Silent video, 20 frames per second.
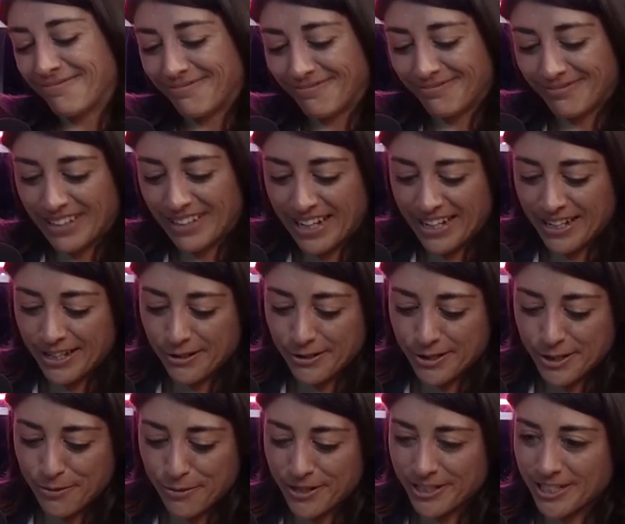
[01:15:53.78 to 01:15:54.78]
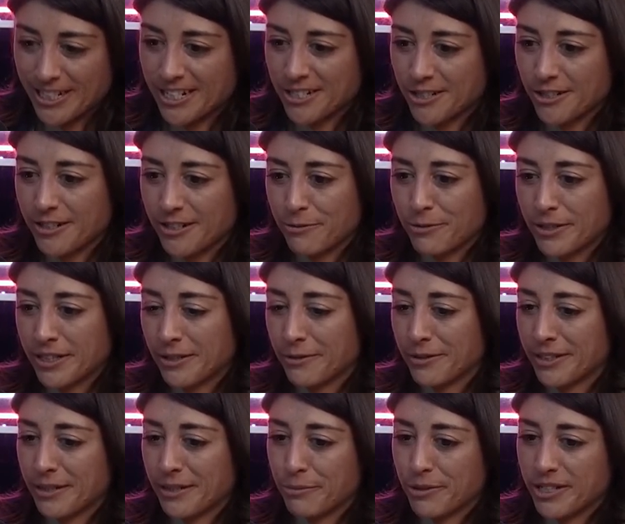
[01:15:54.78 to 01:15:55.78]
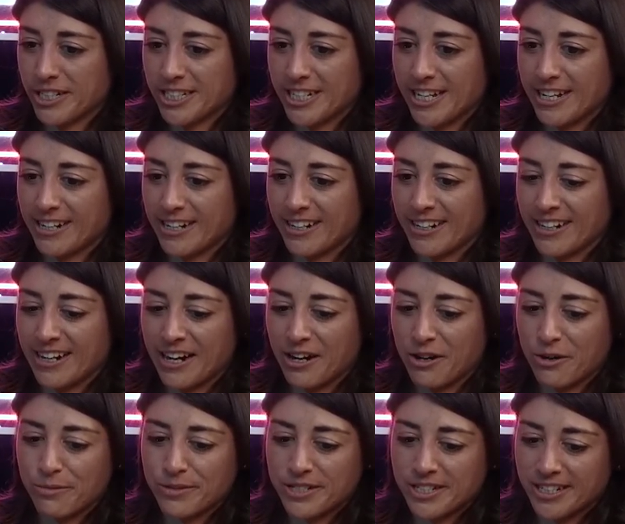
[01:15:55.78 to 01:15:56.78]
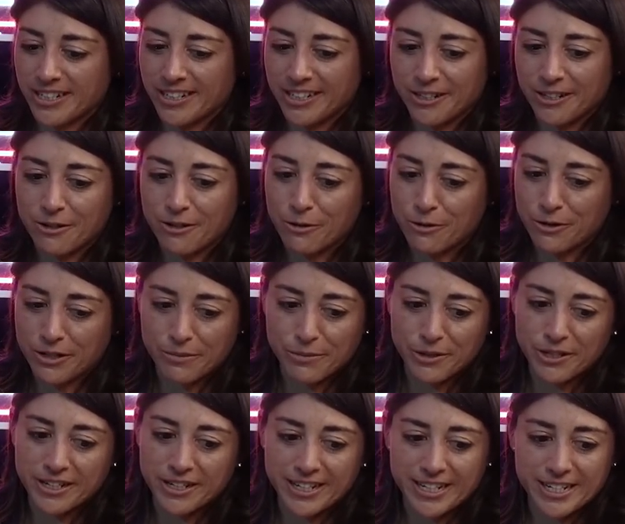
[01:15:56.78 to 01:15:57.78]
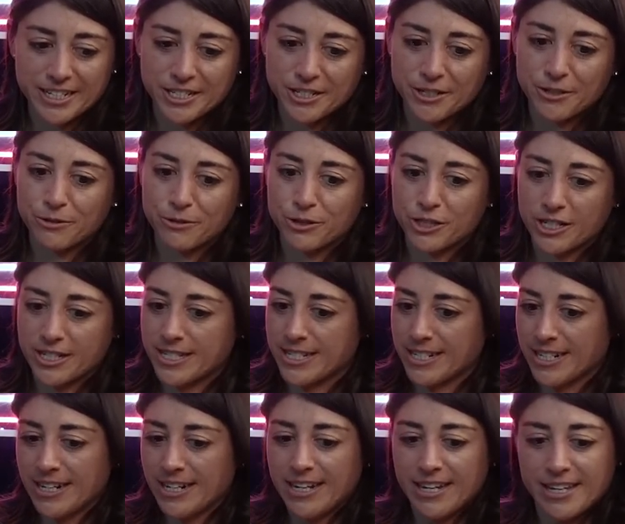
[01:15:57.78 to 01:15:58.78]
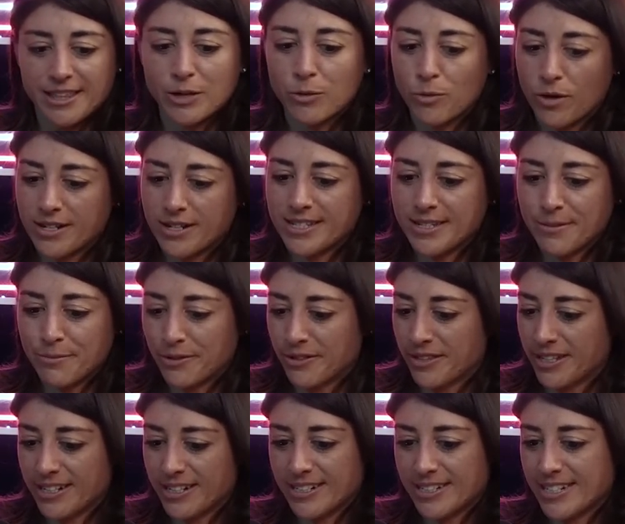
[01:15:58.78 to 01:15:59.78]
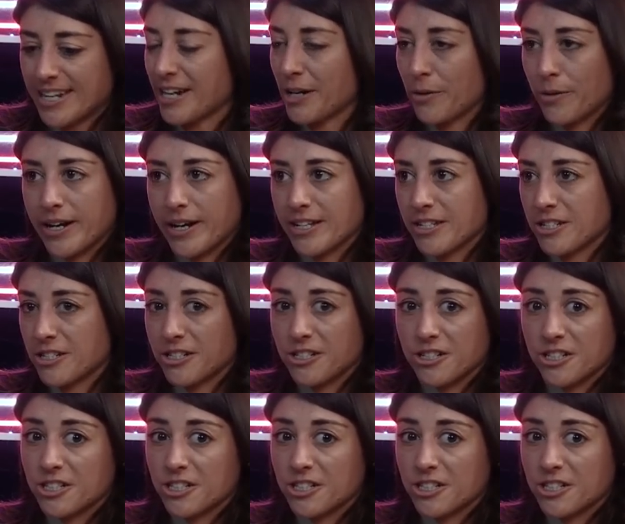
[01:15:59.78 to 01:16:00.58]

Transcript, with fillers: Thank you so much, Andrew. I really, really appreciate it. And I hope to your whole community too. just the one simple thing to take away is to just